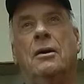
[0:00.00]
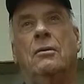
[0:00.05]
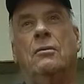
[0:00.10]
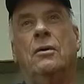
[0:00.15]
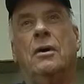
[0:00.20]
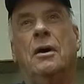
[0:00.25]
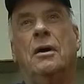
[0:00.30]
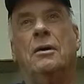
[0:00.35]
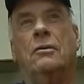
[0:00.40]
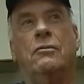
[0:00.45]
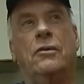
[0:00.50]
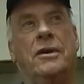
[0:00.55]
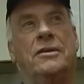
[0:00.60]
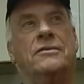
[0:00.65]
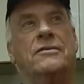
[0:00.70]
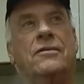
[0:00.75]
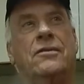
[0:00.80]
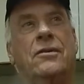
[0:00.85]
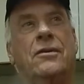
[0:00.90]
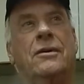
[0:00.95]
On a
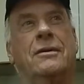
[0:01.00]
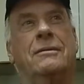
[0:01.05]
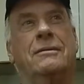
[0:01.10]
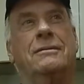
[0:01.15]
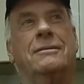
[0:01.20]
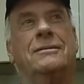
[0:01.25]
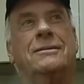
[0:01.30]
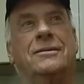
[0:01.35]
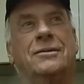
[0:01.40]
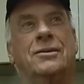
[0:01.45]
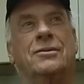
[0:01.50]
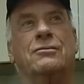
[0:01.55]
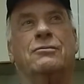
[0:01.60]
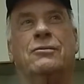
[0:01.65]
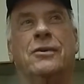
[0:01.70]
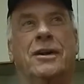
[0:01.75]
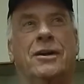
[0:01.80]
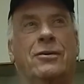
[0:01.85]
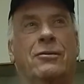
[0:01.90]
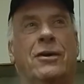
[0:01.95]
reservoir, just
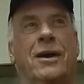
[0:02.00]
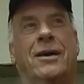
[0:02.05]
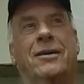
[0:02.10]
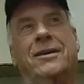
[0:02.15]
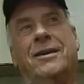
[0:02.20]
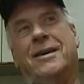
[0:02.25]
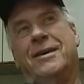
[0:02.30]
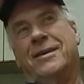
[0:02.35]
run around.